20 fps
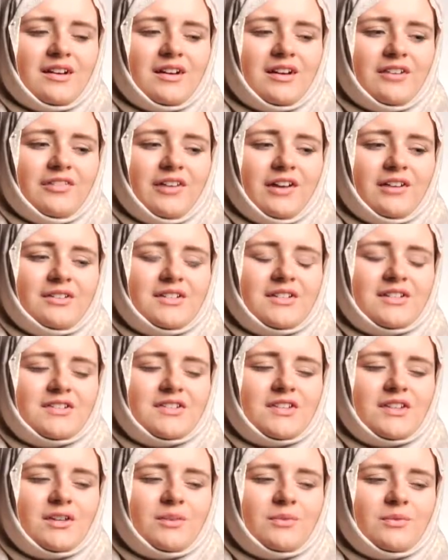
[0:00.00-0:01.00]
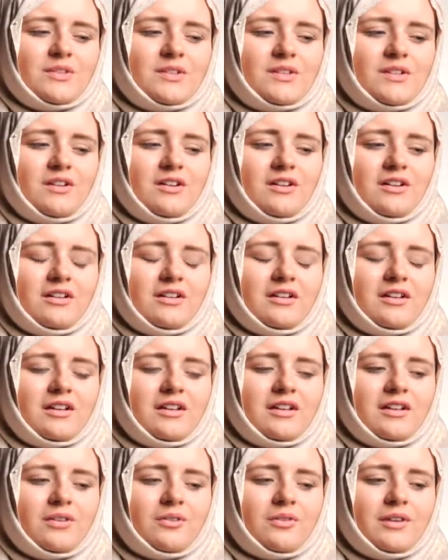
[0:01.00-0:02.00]
I found it so bizarre,
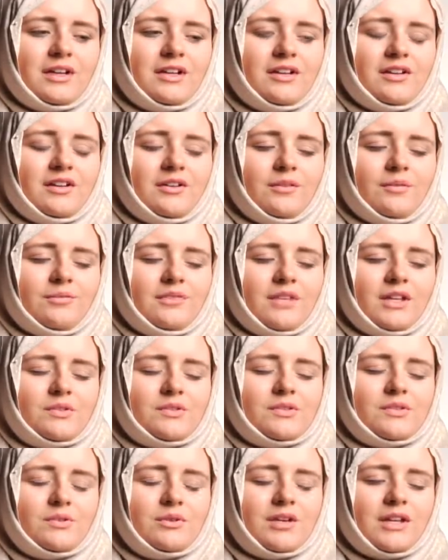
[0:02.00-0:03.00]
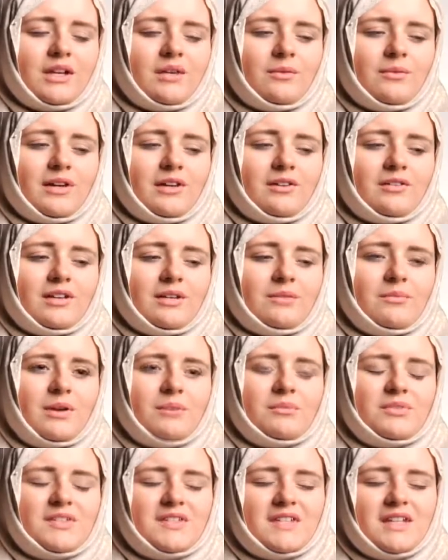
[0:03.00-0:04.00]
like, when they were talking about
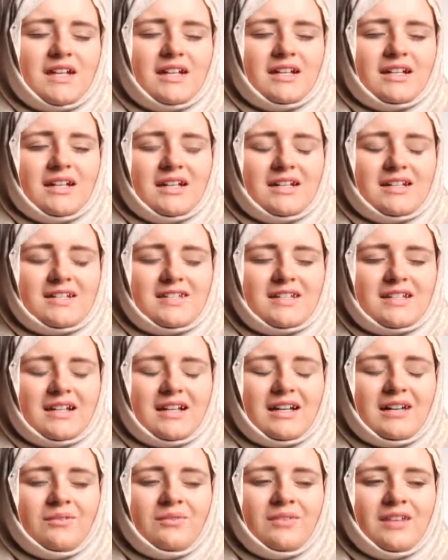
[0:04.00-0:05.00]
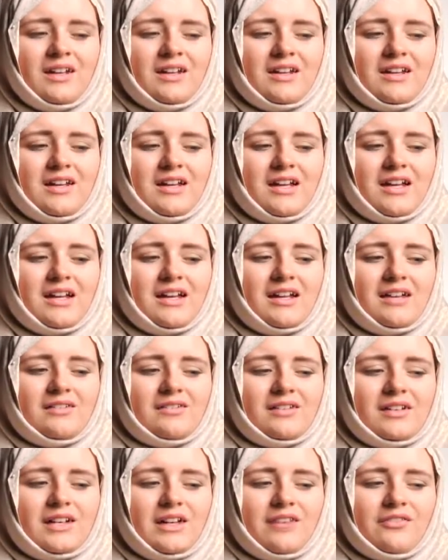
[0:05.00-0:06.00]
Imam Hussein alayhi salam,
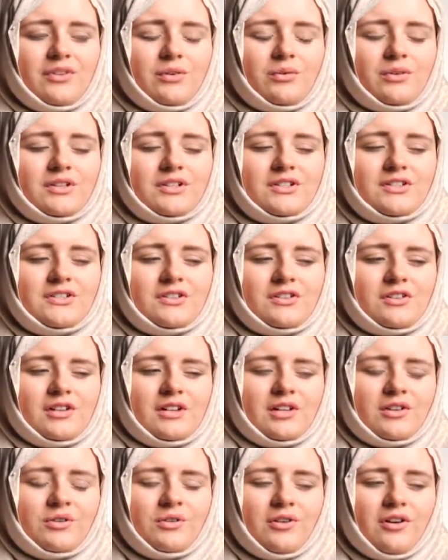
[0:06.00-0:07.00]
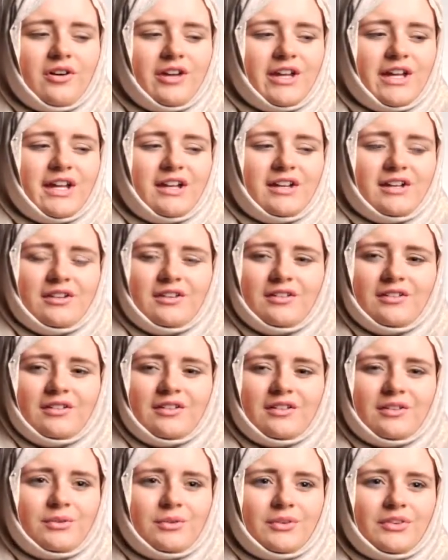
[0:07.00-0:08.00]
and everyone had started crying, and
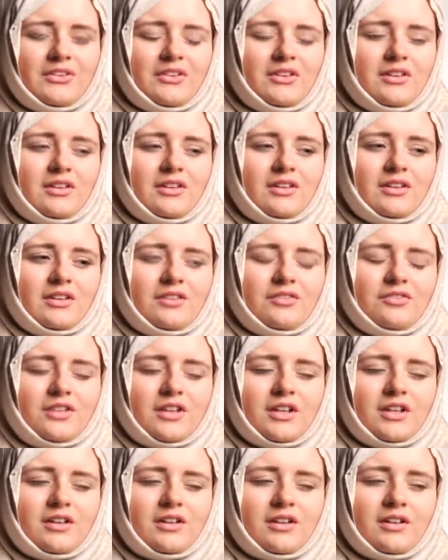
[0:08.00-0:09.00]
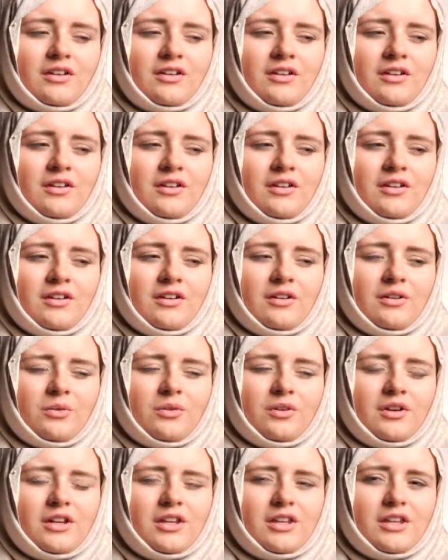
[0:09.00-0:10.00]
I was sitting there thinking,
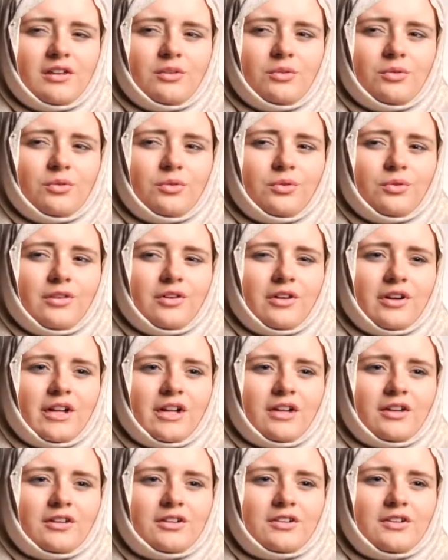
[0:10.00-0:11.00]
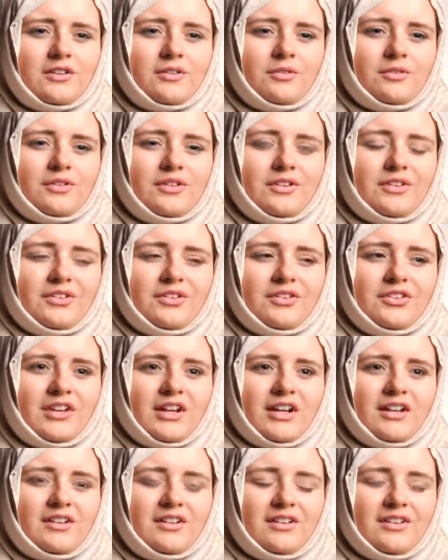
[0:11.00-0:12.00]
why are they all crying? I don't
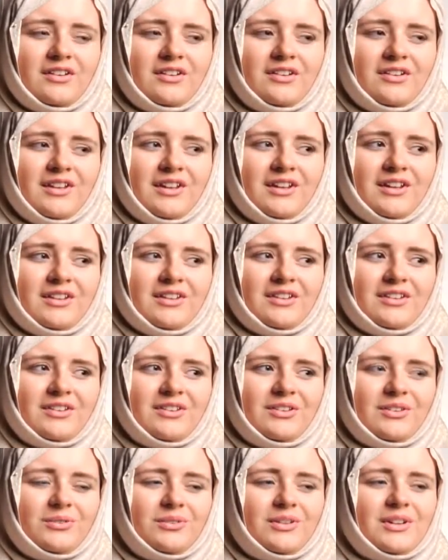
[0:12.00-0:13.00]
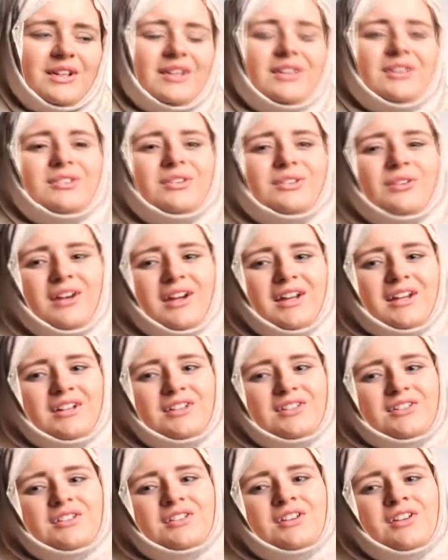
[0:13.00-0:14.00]
understand. This is really
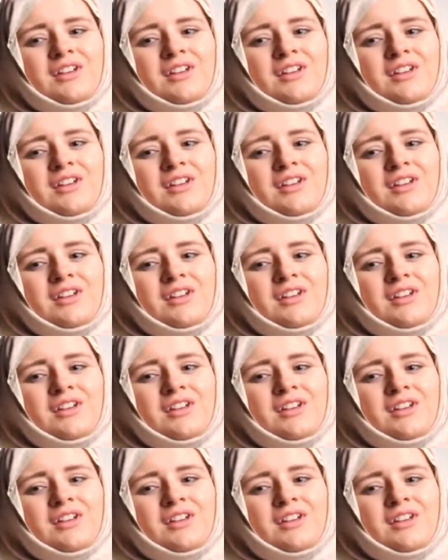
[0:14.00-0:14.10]
strange.